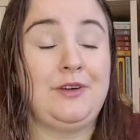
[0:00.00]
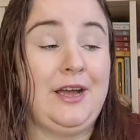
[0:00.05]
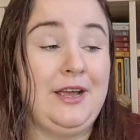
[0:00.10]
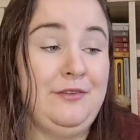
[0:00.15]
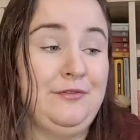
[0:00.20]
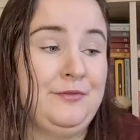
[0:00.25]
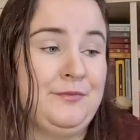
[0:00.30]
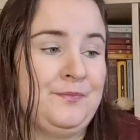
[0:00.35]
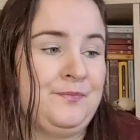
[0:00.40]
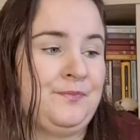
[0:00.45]

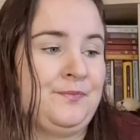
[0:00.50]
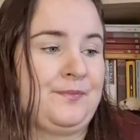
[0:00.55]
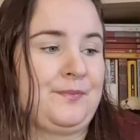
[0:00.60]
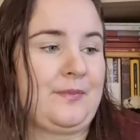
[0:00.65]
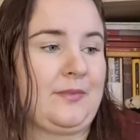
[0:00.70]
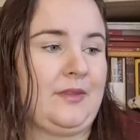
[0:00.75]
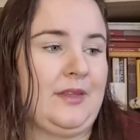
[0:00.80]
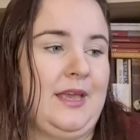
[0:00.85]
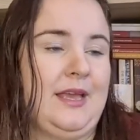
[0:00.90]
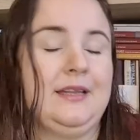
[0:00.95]
five.
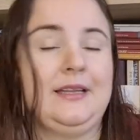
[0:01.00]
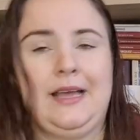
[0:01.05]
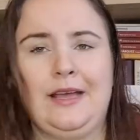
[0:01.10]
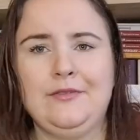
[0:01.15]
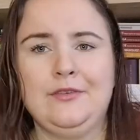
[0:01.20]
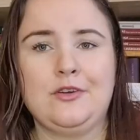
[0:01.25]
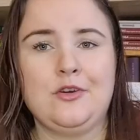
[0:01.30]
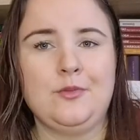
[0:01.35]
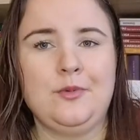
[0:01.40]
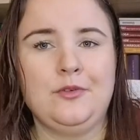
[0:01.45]
And I
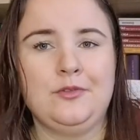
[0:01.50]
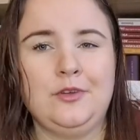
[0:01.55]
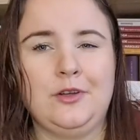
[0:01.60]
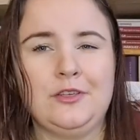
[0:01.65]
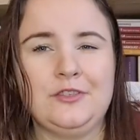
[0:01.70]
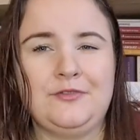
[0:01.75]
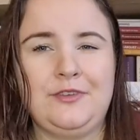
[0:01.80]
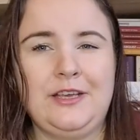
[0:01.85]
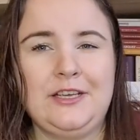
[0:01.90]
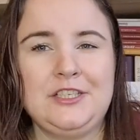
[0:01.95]
have a couple of
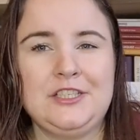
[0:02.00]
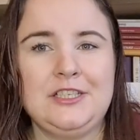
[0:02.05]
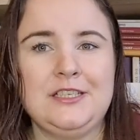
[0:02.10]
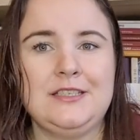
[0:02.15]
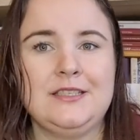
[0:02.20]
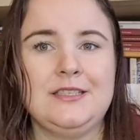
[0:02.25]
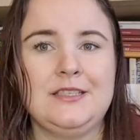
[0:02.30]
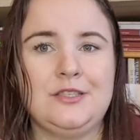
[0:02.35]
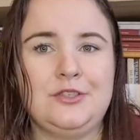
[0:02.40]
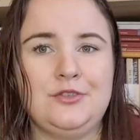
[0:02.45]

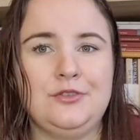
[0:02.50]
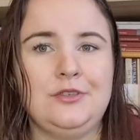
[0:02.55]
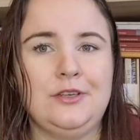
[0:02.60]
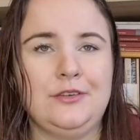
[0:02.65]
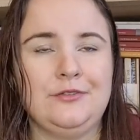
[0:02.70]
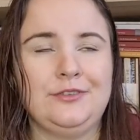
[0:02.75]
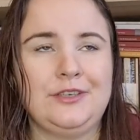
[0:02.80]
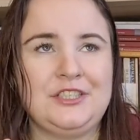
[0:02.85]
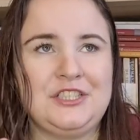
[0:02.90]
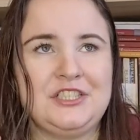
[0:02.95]
non-fictions, two
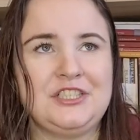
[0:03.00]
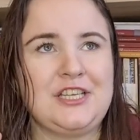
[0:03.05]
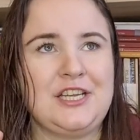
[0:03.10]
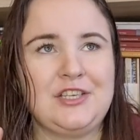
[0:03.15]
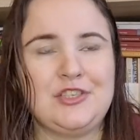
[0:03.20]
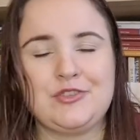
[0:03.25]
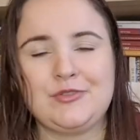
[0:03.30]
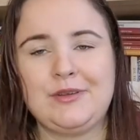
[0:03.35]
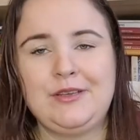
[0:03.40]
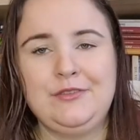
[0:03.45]
non-fictions
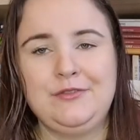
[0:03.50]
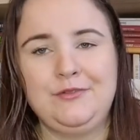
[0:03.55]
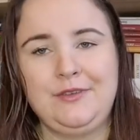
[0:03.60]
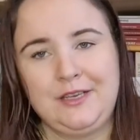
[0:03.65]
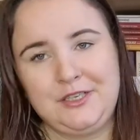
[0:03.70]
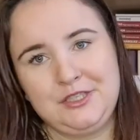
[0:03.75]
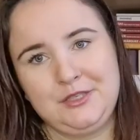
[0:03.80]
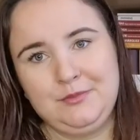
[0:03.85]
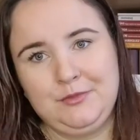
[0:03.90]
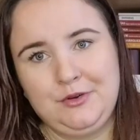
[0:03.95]
and three
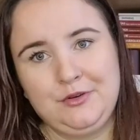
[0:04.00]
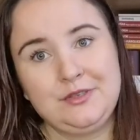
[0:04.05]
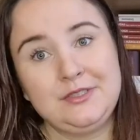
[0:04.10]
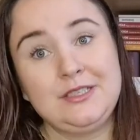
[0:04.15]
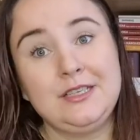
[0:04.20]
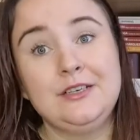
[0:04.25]
fiction books.